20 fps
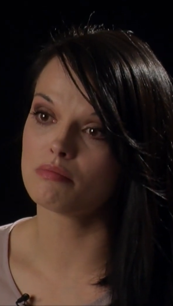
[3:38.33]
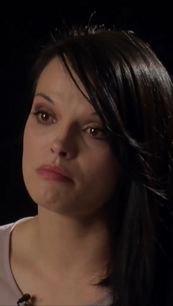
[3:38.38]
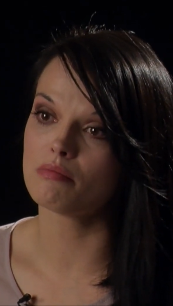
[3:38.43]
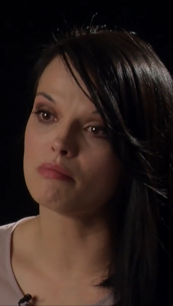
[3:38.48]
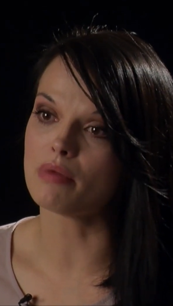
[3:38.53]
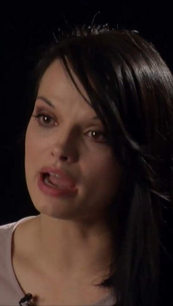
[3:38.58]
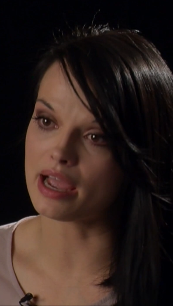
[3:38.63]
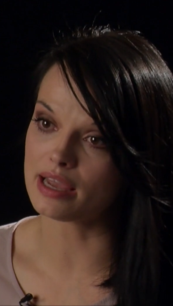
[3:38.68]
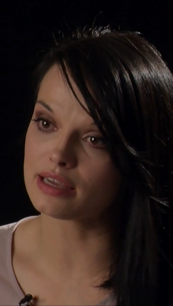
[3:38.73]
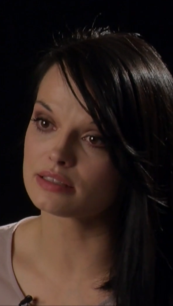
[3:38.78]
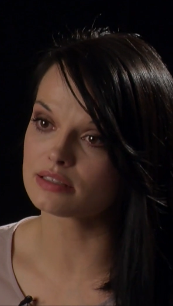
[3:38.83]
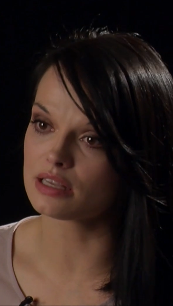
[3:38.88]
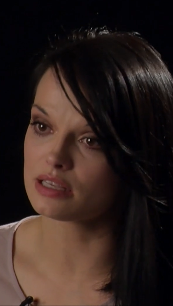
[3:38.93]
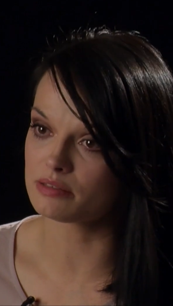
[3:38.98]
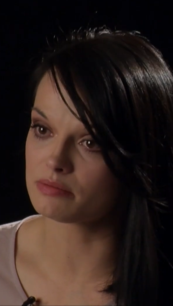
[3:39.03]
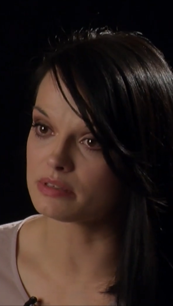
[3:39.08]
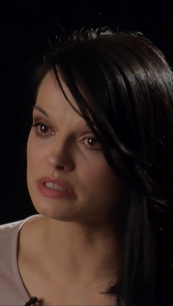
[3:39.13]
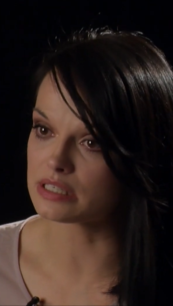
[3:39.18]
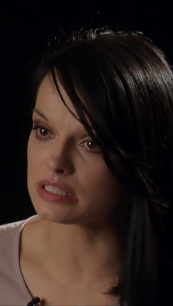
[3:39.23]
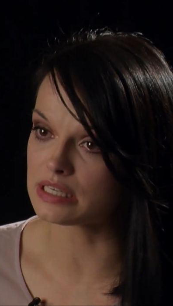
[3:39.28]
my
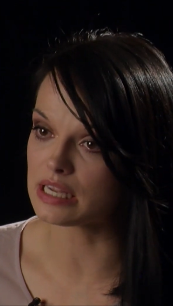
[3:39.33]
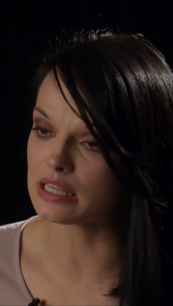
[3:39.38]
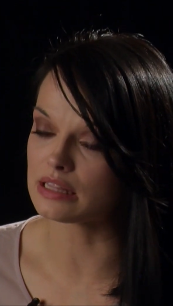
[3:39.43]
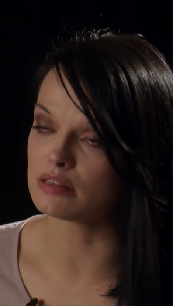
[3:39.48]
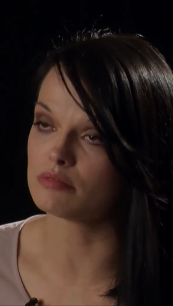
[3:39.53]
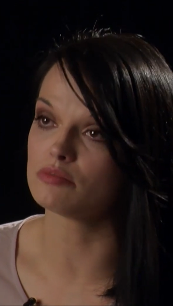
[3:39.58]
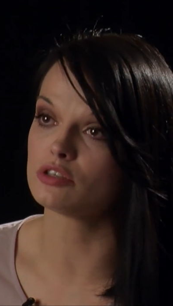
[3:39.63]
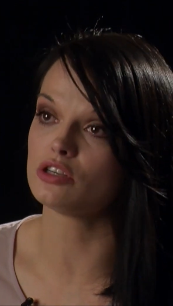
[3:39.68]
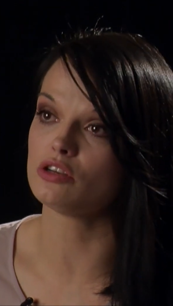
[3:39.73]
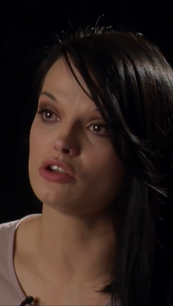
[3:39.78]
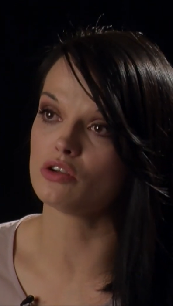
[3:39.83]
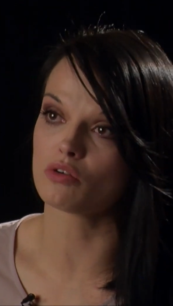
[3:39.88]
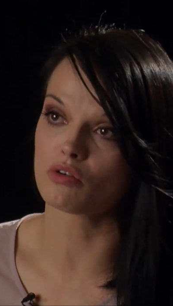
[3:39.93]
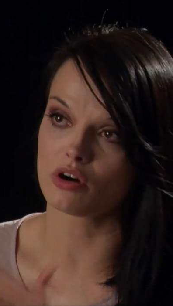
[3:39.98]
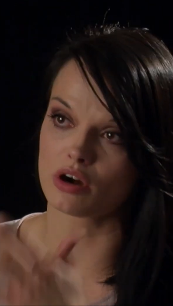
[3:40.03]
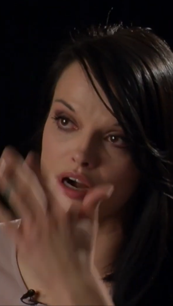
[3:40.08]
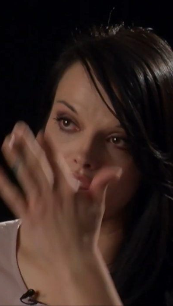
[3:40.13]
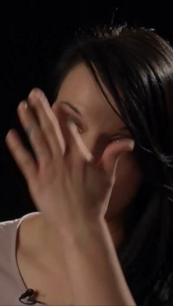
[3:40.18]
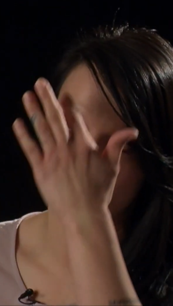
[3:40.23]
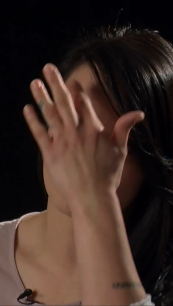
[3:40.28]
ex-husband to take them to New
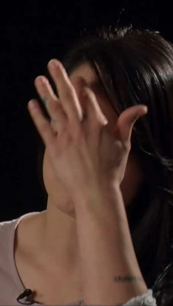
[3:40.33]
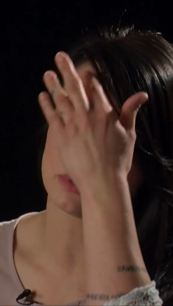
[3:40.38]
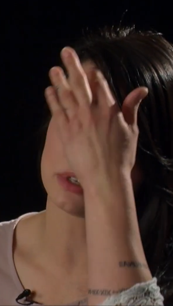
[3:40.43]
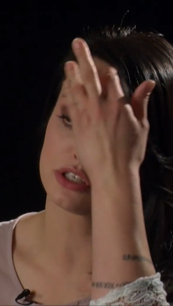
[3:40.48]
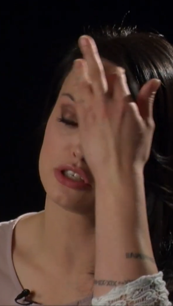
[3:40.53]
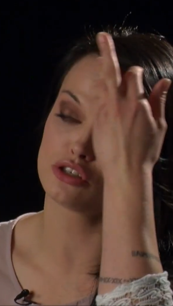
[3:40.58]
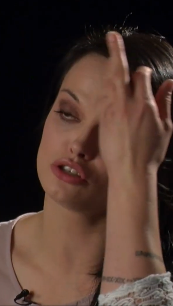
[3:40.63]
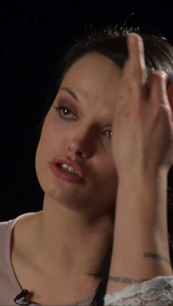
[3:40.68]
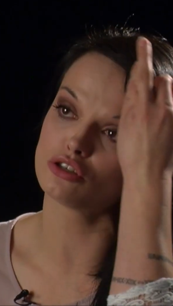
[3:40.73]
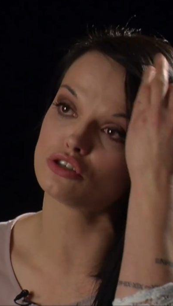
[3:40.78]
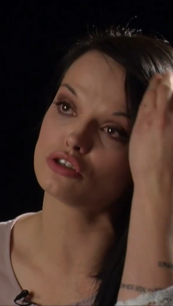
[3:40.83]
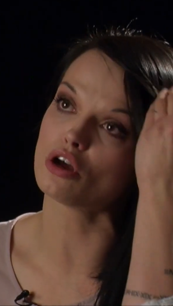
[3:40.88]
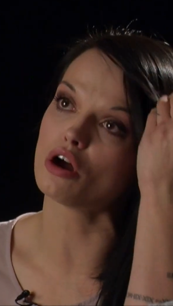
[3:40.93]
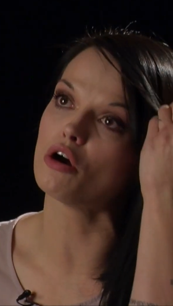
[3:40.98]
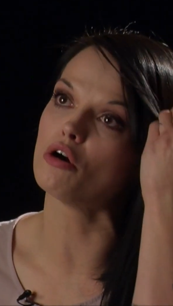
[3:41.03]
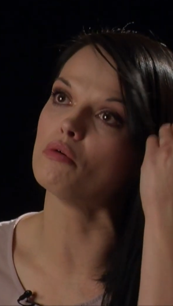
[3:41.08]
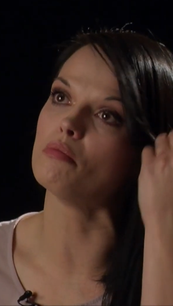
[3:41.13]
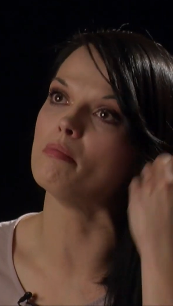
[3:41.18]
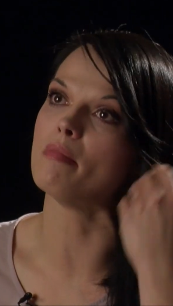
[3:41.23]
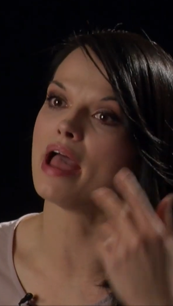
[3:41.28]
York, I was
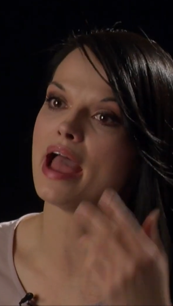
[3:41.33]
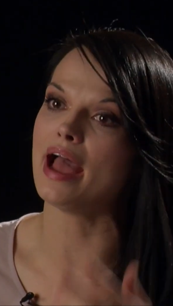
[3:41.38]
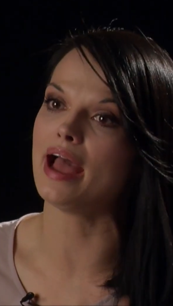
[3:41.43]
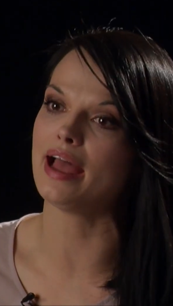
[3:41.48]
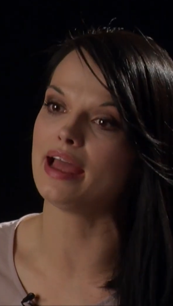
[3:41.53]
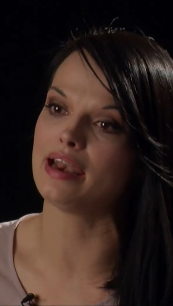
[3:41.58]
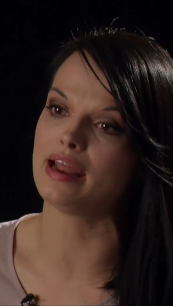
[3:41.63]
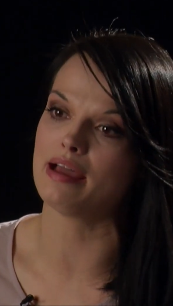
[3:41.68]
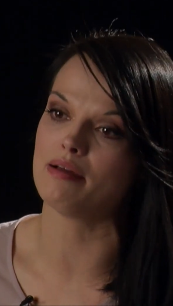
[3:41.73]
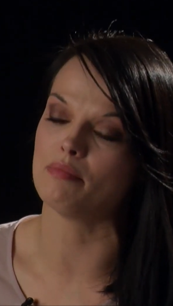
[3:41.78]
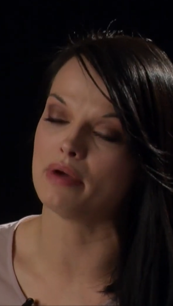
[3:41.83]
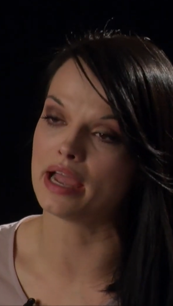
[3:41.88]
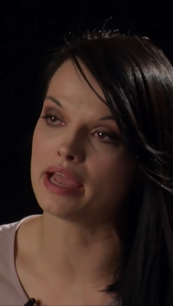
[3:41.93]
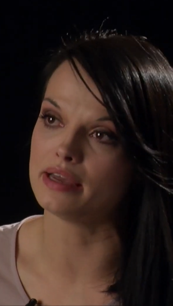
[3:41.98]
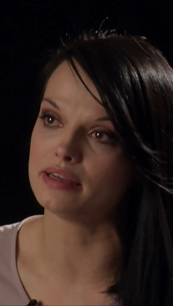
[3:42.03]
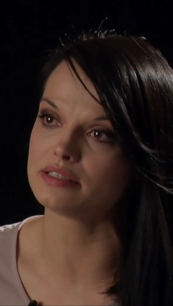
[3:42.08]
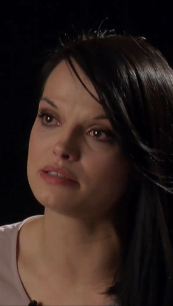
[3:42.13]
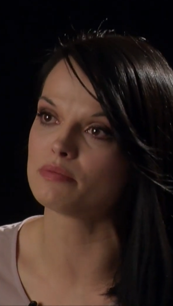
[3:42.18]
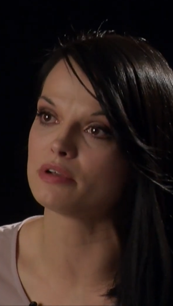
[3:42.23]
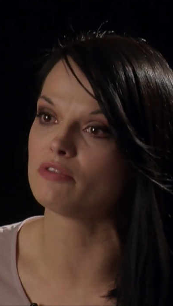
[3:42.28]
so mad at my
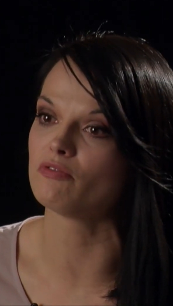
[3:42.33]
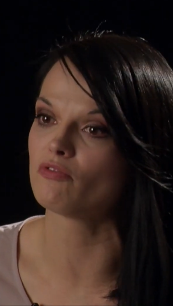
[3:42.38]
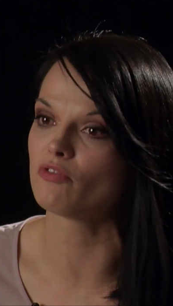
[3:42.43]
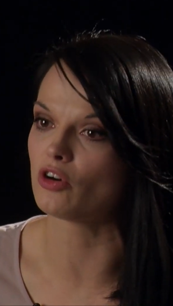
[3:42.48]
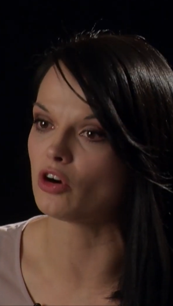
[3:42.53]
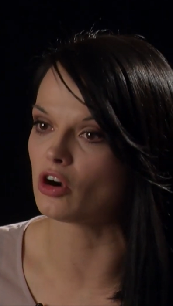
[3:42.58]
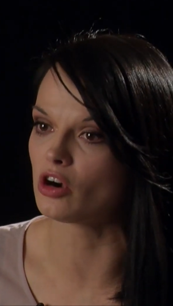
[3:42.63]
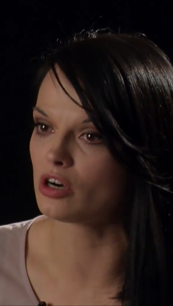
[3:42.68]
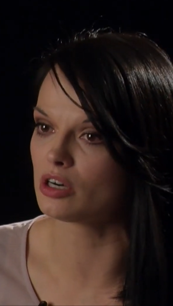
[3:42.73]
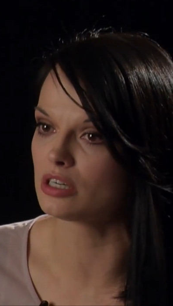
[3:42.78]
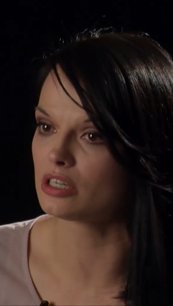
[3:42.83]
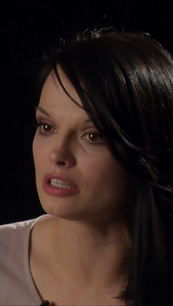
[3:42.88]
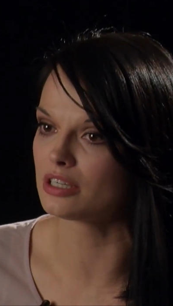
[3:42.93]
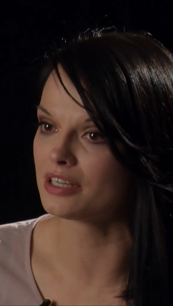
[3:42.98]
husband for